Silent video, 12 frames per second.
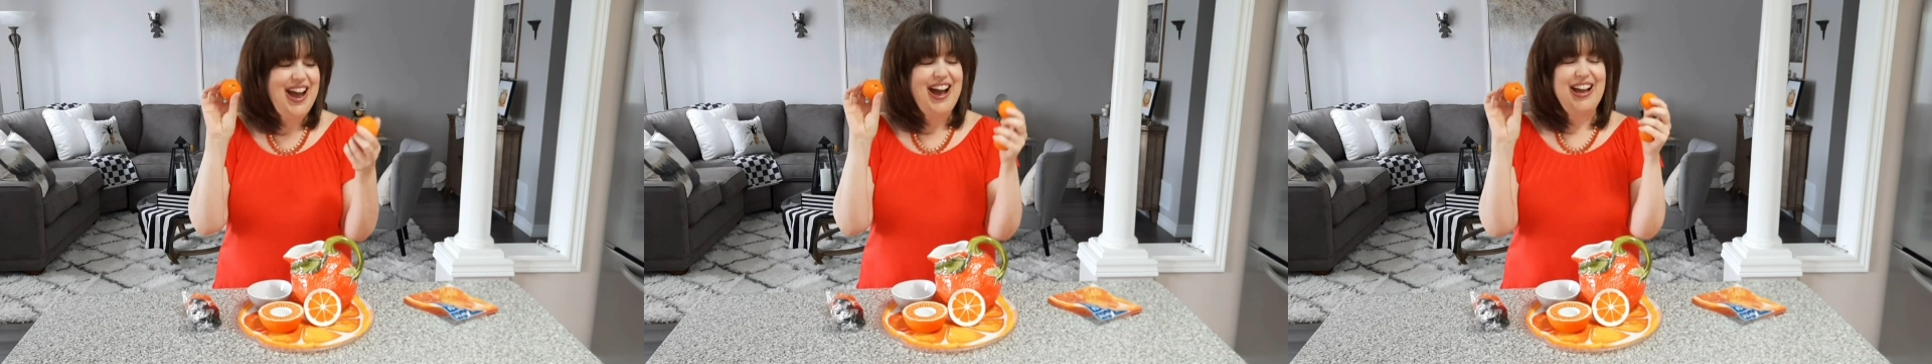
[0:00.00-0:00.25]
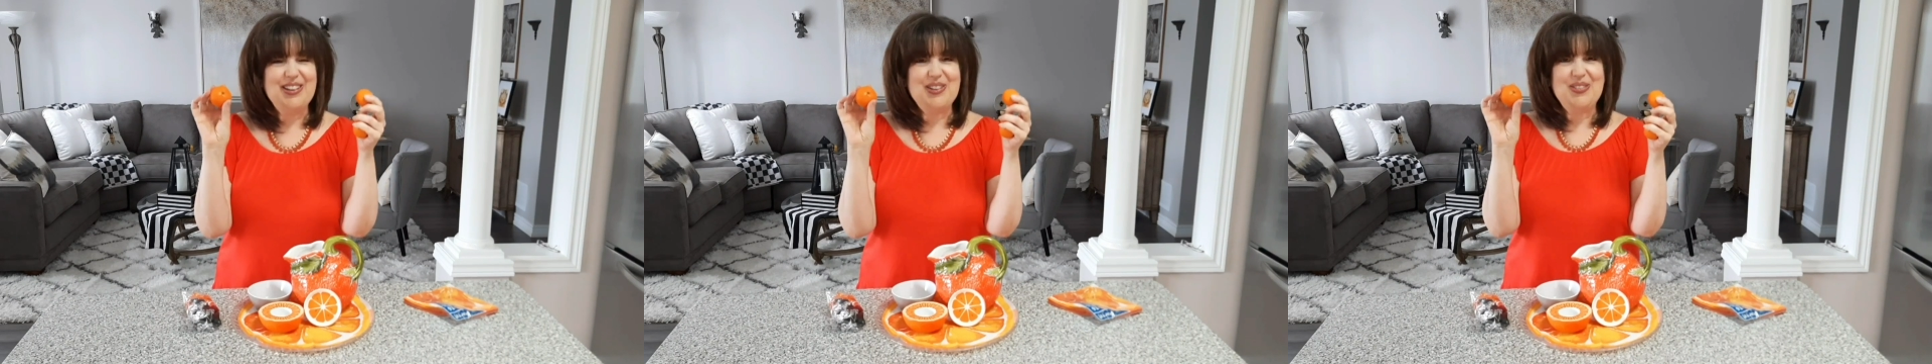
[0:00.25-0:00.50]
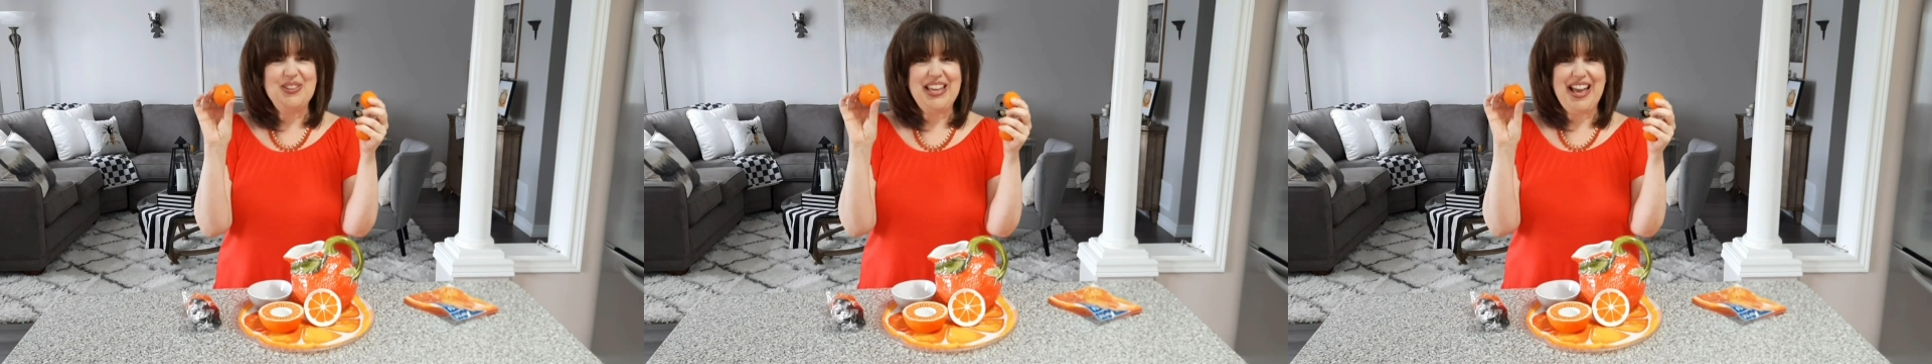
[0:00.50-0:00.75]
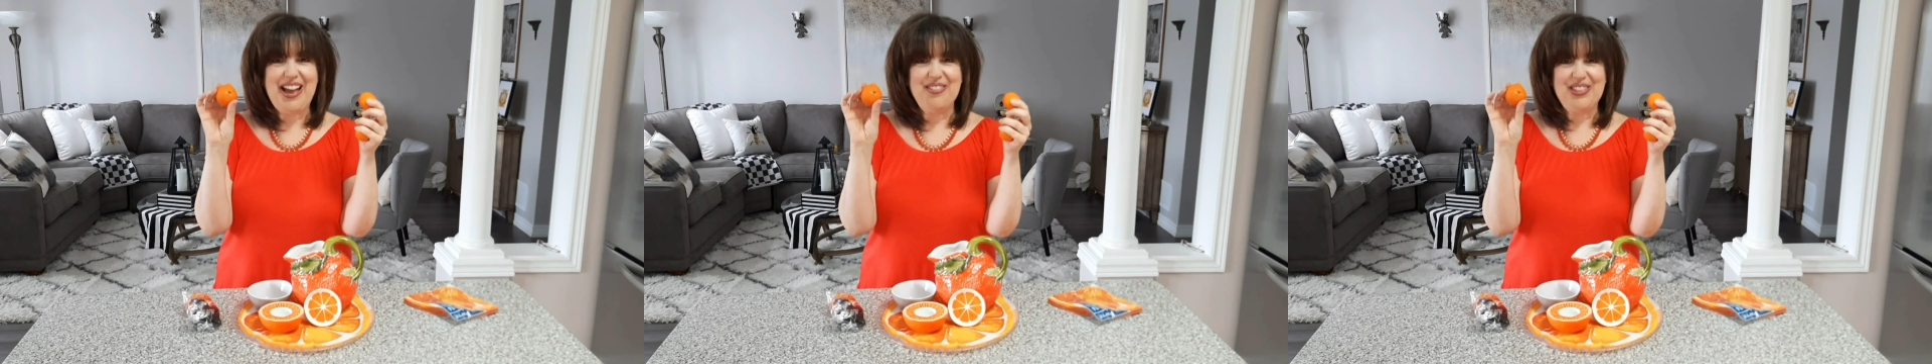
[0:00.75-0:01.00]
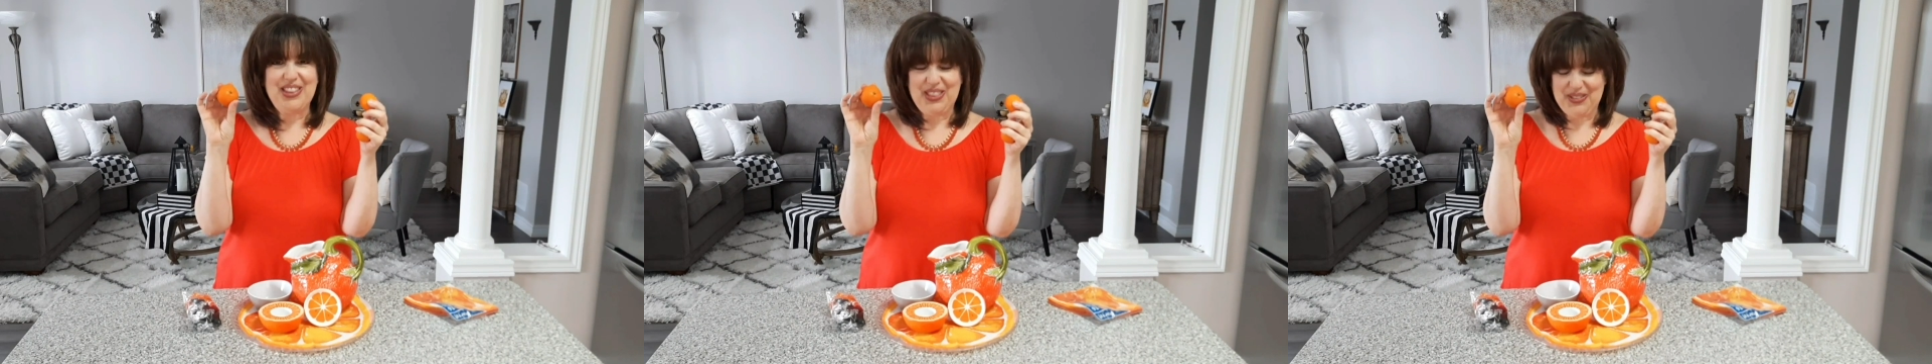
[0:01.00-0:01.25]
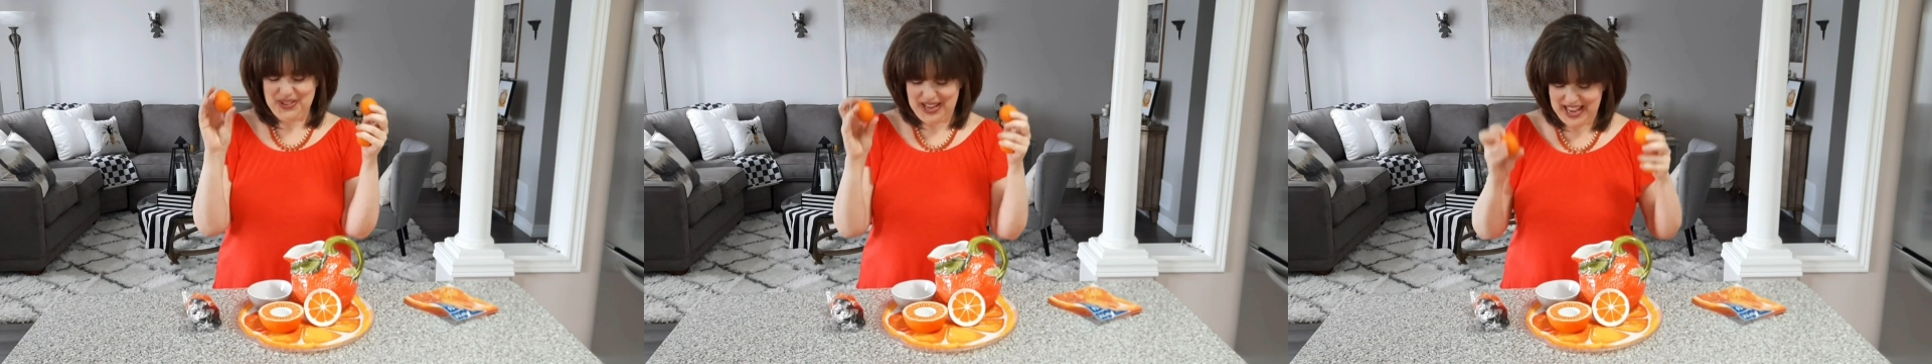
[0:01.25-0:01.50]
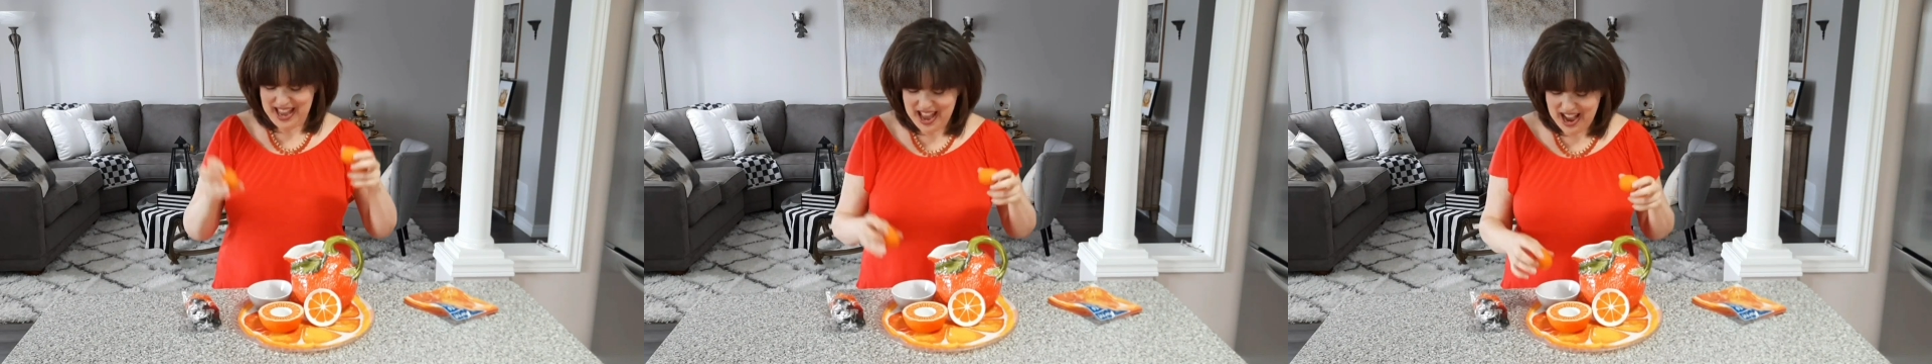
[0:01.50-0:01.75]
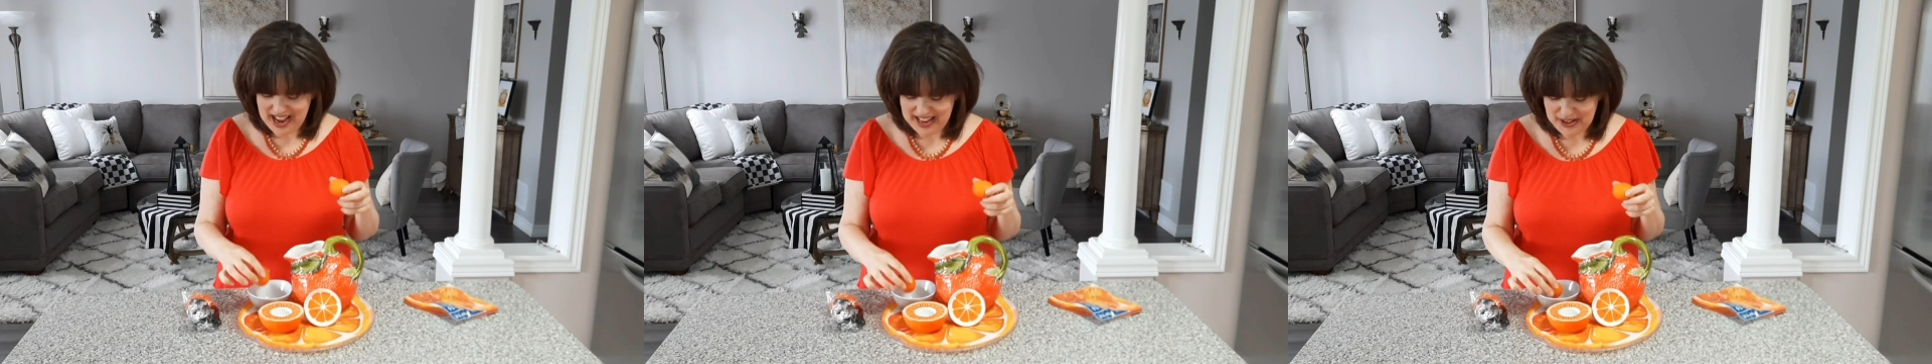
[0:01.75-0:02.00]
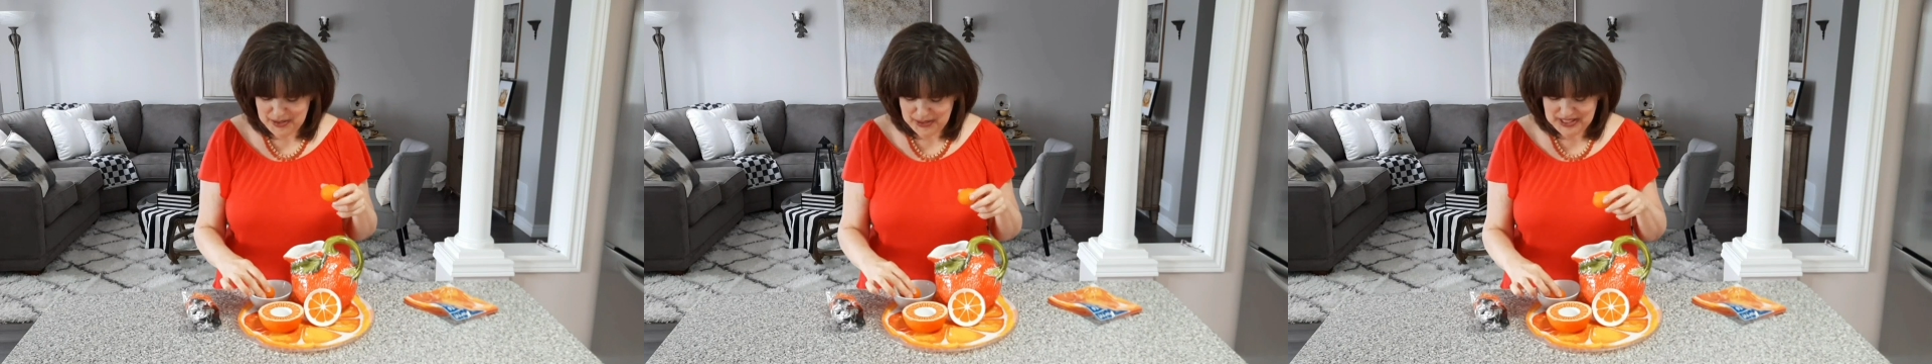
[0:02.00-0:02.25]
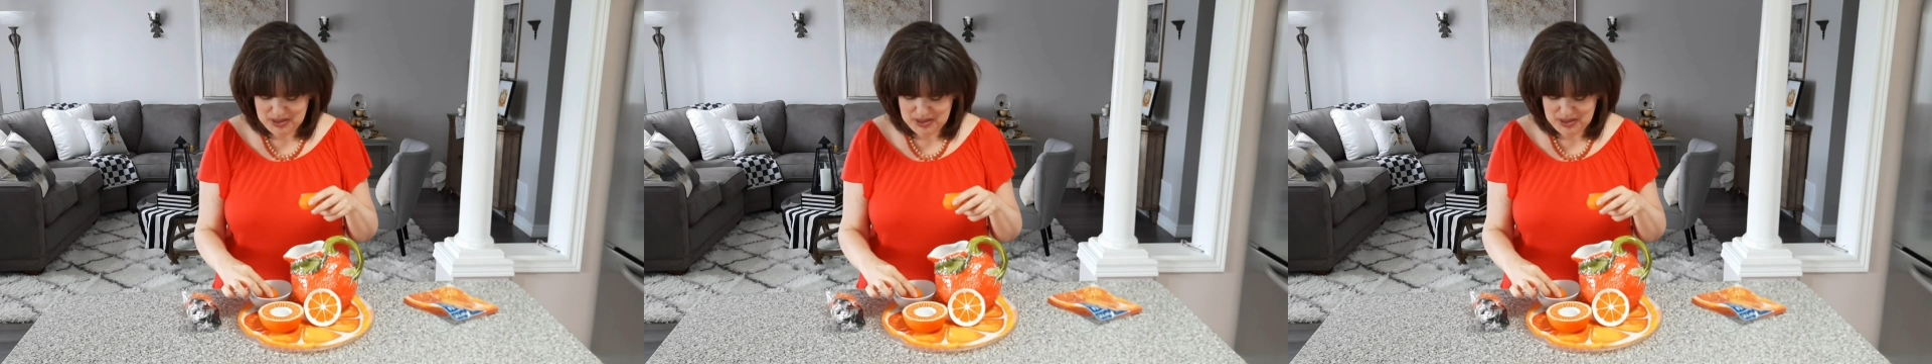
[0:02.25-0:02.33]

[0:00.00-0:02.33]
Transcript: I only have the 3. I'm going